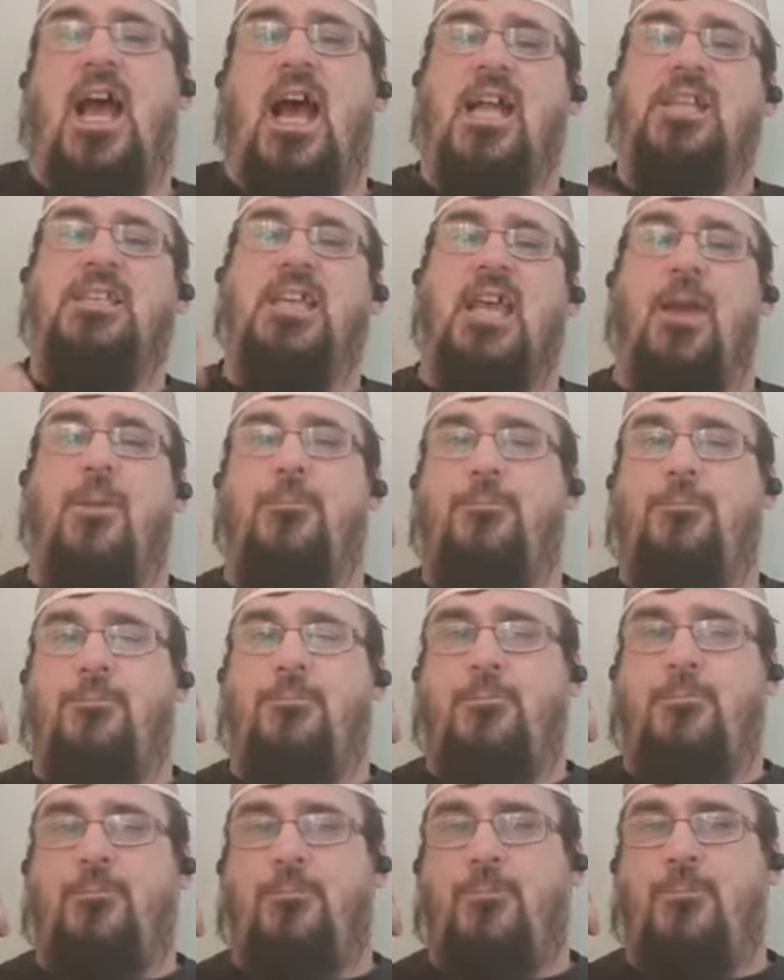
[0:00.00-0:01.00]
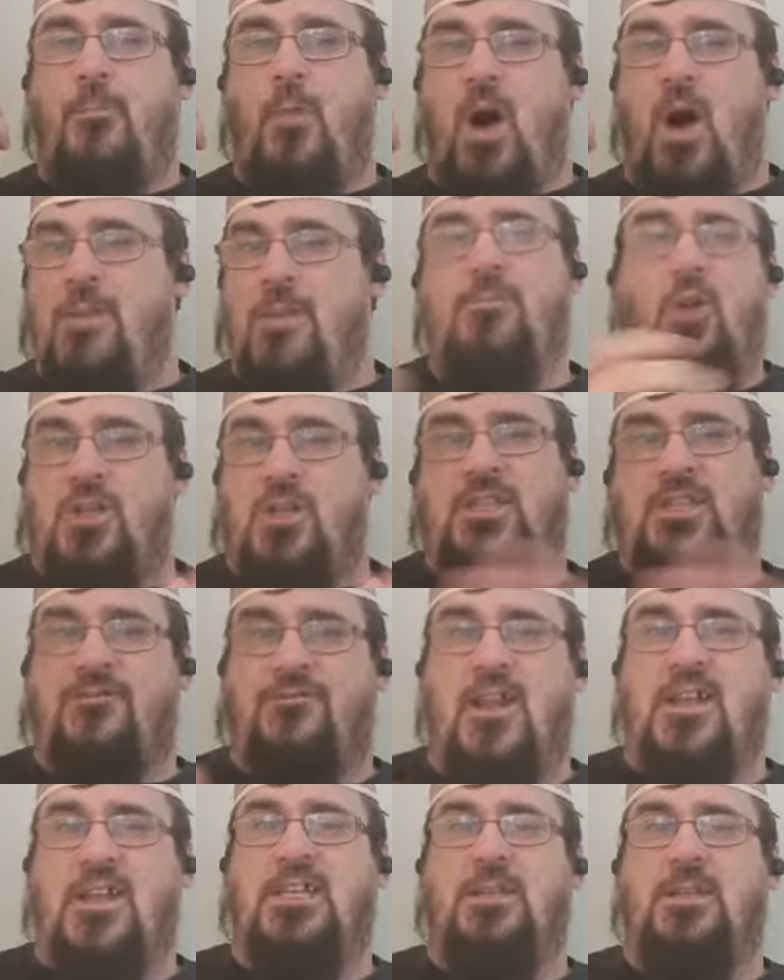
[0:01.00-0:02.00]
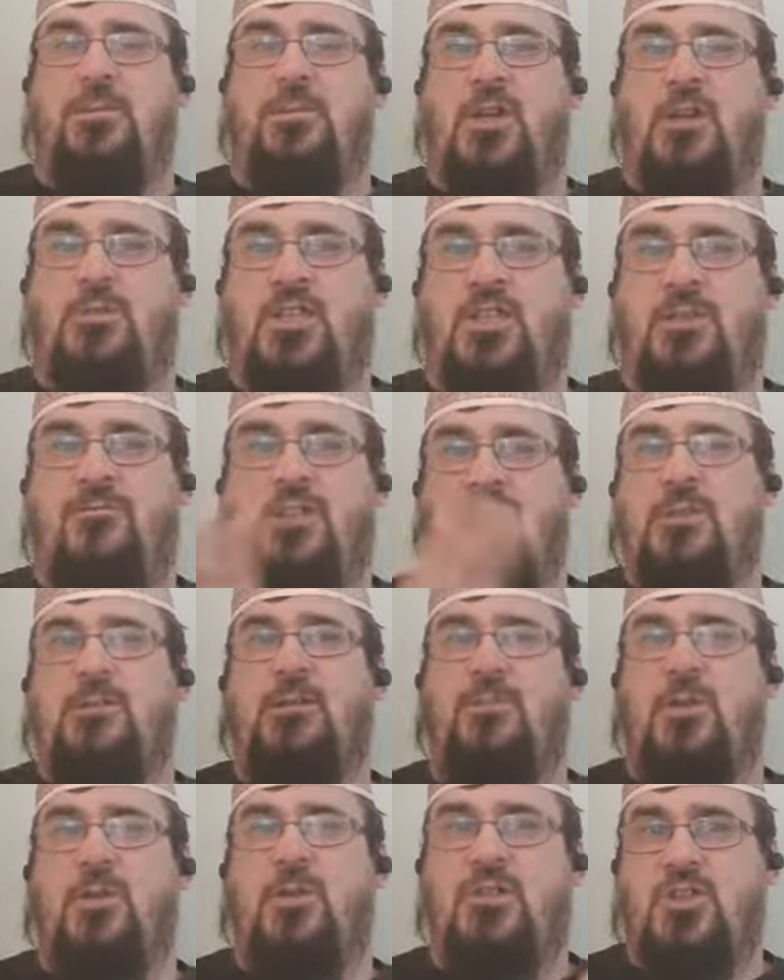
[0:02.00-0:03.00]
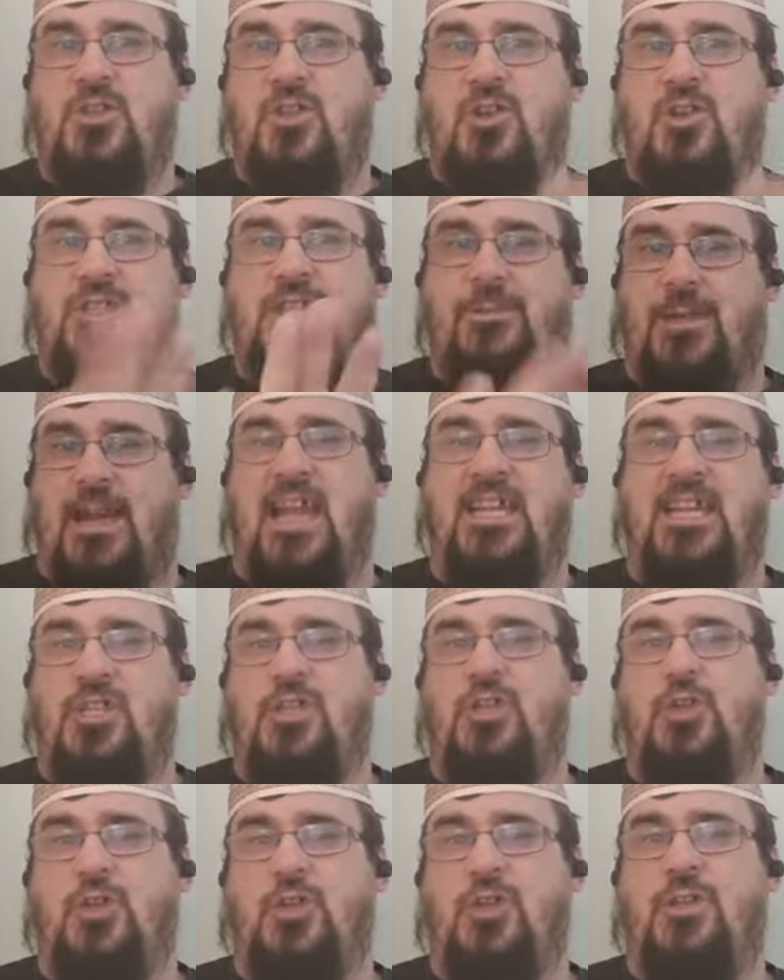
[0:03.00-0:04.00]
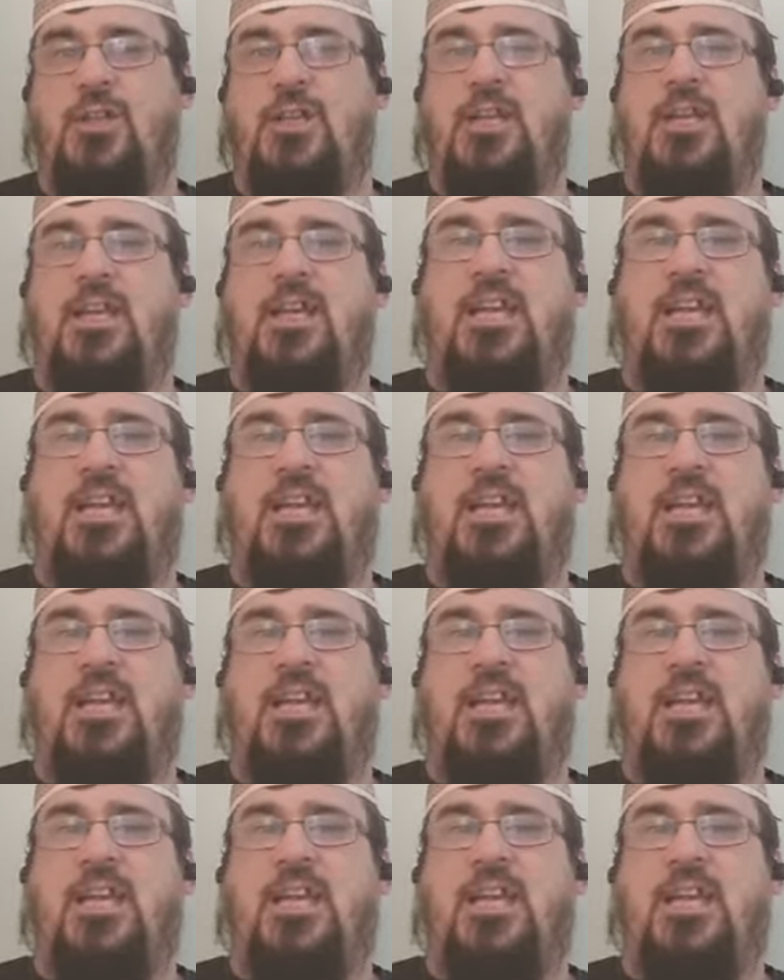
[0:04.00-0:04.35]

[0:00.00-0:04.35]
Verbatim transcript: And yet, I'm not defending Putin. Vladimir Putin's not some angel.